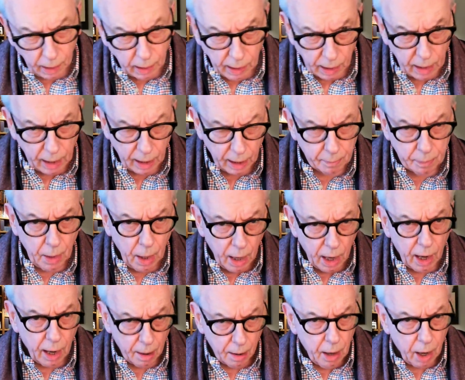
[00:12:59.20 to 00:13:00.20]
um,
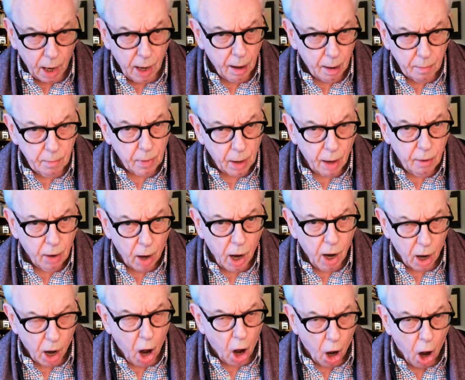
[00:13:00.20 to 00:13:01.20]
uh, um,
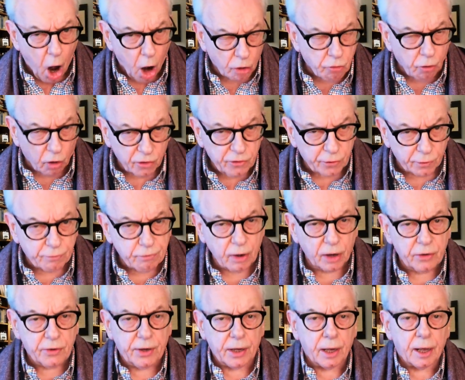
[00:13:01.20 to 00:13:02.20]
across the
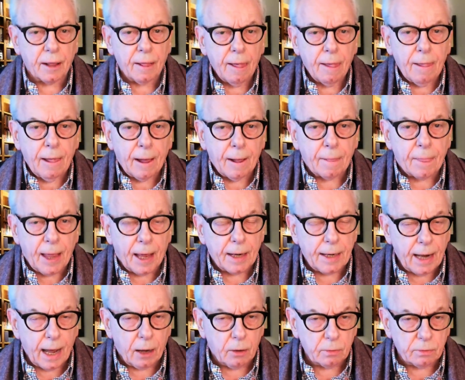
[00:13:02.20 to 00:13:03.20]
frontier at that
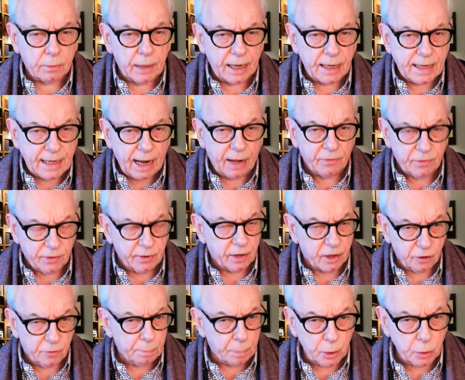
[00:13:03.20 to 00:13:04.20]
now intensely
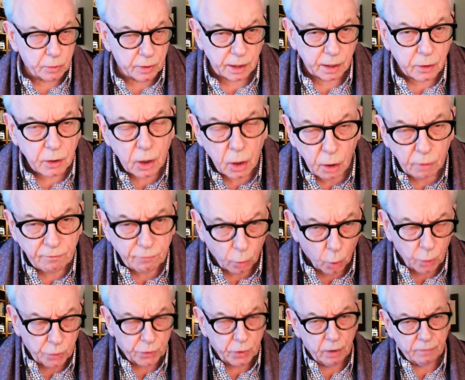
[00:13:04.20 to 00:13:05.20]
disputed
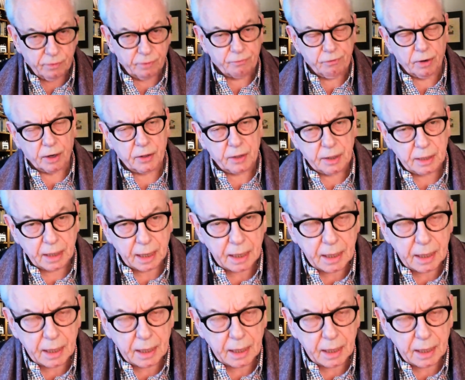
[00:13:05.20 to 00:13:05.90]
fought over frontier